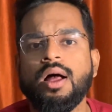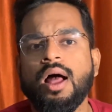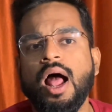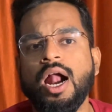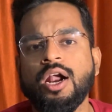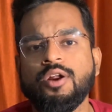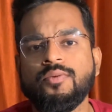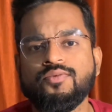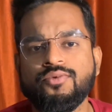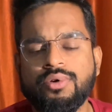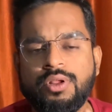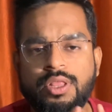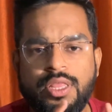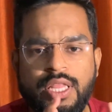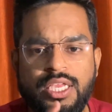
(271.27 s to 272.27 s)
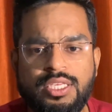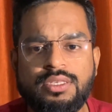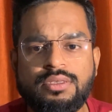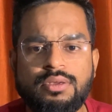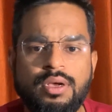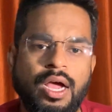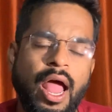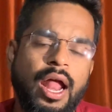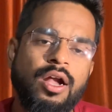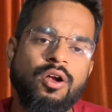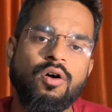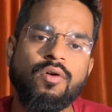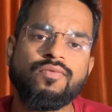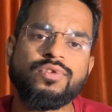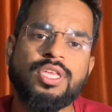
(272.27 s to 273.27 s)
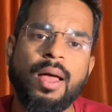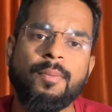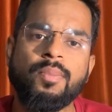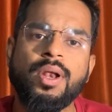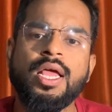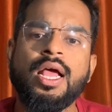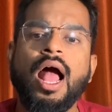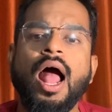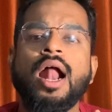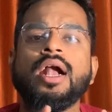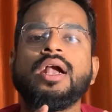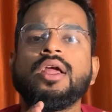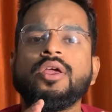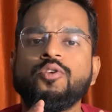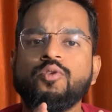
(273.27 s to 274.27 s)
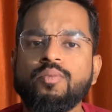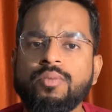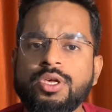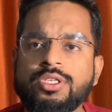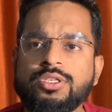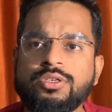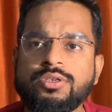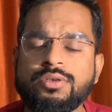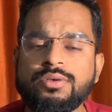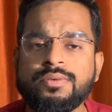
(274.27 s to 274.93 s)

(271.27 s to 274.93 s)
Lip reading: adopt this kind of sampling. And you must